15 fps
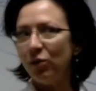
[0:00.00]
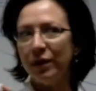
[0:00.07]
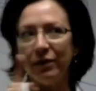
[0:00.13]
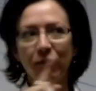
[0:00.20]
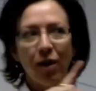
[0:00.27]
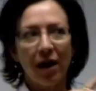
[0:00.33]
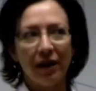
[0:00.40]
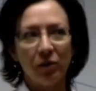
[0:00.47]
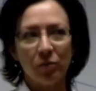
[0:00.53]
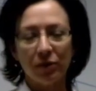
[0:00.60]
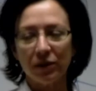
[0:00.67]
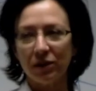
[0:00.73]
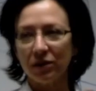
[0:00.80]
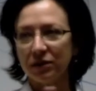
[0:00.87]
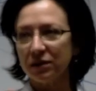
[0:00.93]
we want
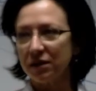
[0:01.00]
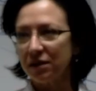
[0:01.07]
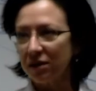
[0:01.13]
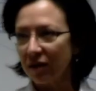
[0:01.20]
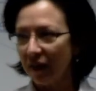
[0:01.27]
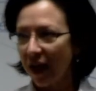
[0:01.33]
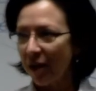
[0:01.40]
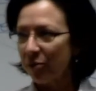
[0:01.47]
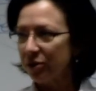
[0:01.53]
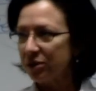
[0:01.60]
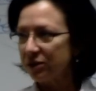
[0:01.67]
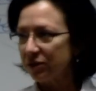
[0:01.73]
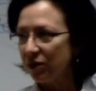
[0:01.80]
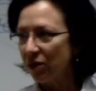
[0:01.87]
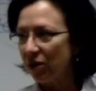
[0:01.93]
to build a
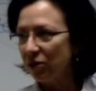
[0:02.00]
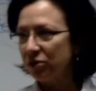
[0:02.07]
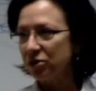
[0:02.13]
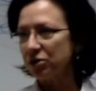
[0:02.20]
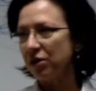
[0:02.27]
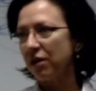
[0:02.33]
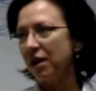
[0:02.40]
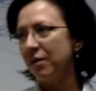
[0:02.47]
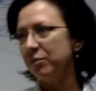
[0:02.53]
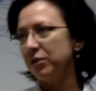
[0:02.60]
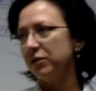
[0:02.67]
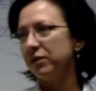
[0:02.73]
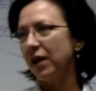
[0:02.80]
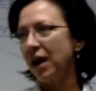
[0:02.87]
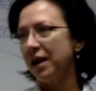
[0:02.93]
collaborative culture
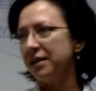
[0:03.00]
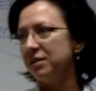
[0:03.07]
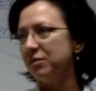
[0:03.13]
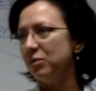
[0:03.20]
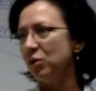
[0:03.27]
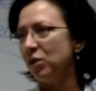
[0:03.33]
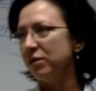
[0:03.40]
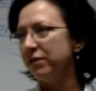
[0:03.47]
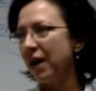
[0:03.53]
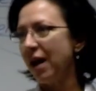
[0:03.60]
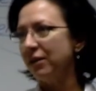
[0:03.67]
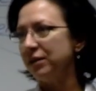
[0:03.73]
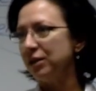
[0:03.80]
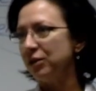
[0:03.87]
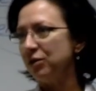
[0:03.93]
and provide more
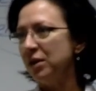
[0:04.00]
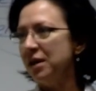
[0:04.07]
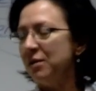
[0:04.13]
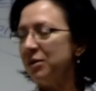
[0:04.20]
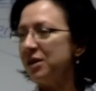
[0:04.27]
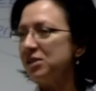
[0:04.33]
value.